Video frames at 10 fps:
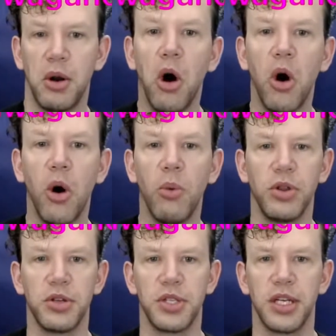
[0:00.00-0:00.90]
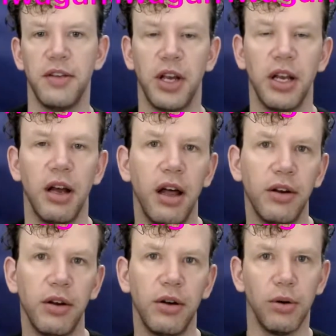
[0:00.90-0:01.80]
home with your significant
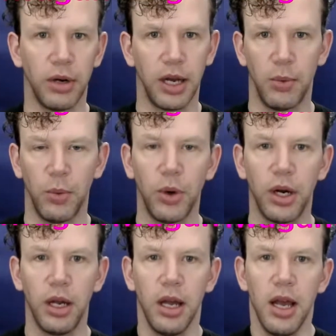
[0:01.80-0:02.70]
other or at work,